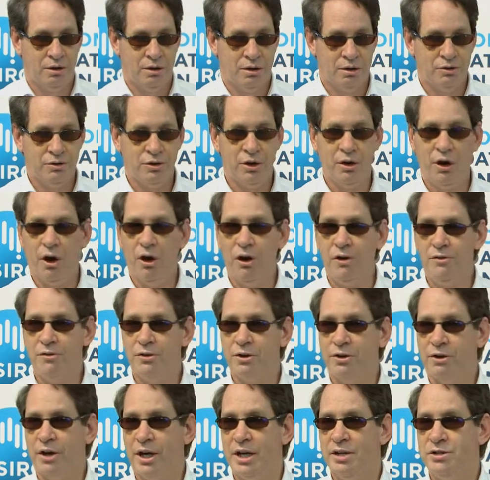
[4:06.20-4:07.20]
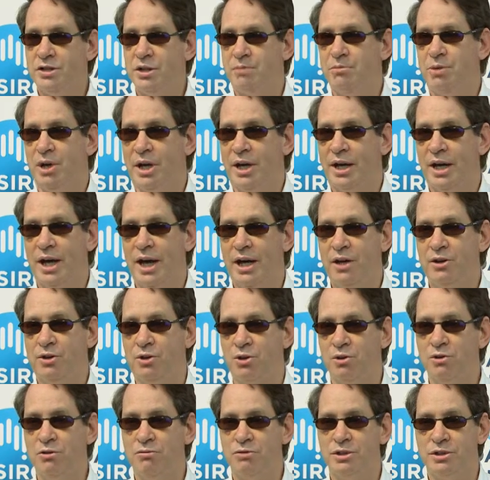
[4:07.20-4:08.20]
So overgrazing by
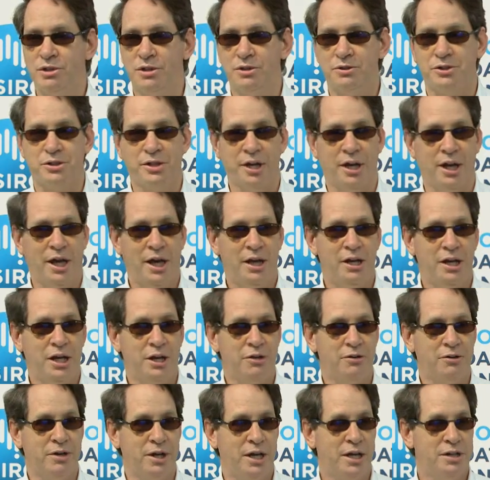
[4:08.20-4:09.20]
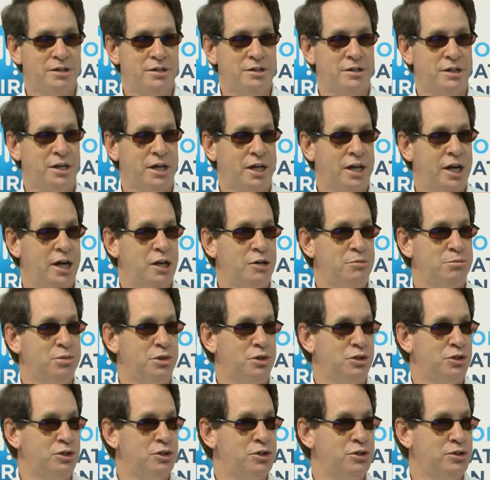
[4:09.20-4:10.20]
cattle results in land degradation, and cattle
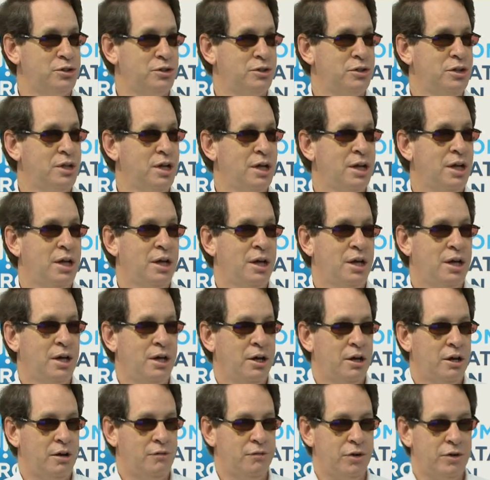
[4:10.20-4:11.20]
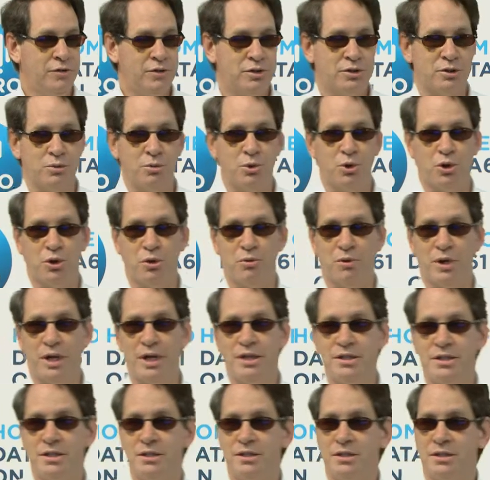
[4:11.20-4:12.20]
pollution of rivers and
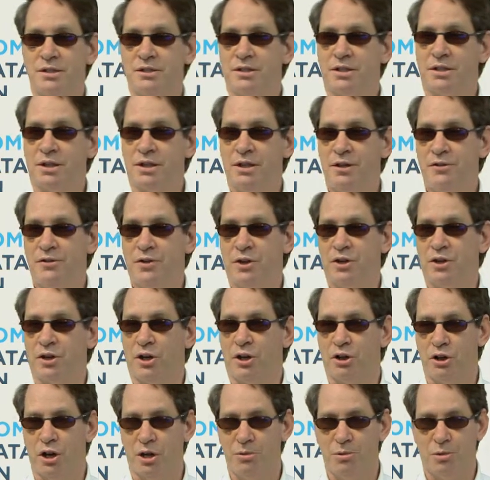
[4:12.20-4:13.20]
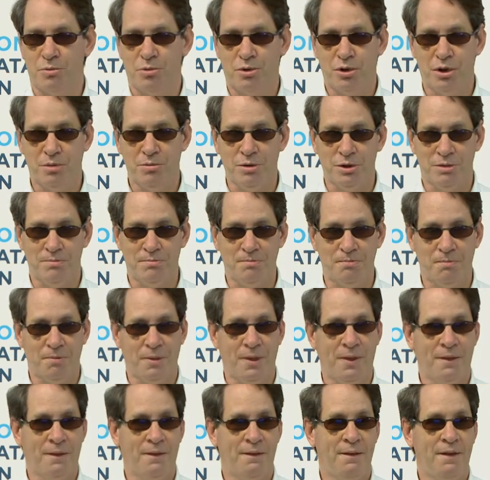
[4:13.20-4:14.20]
waterways is a significant global problem.
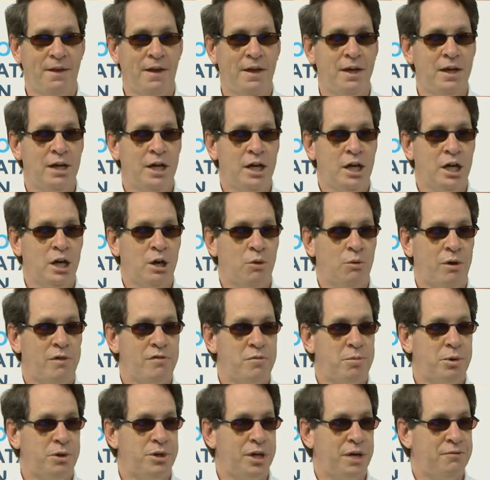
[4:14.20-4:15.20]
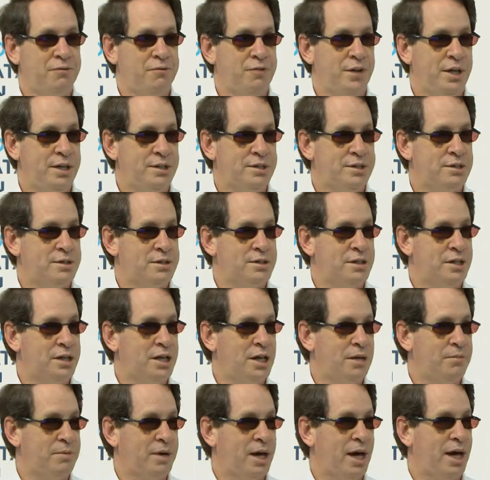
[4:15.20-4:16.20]
When we put up fences to
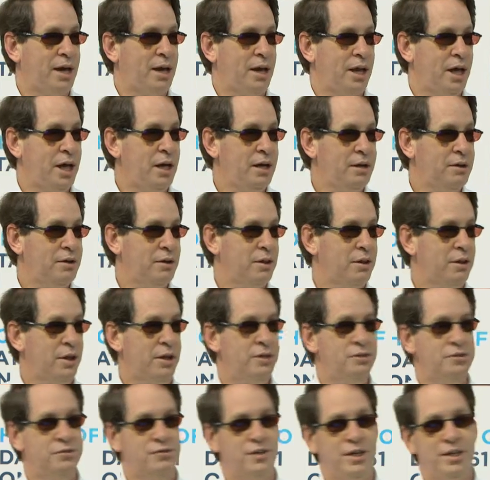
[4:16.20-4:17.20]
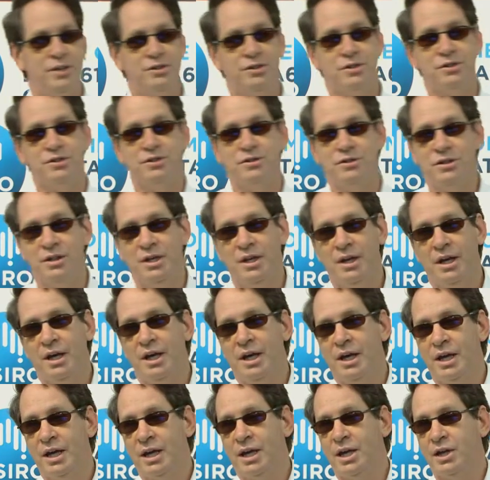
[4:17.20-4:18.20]
keep cattle out, those fences
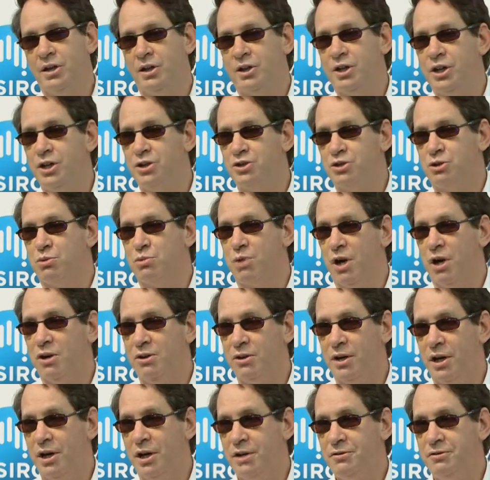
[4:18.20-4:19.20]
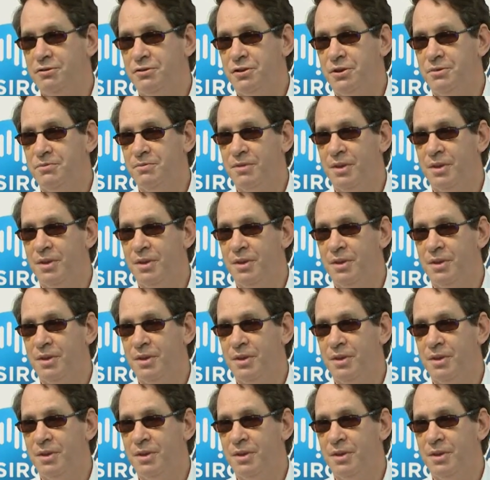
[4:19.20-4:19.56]
kill and injure wildlife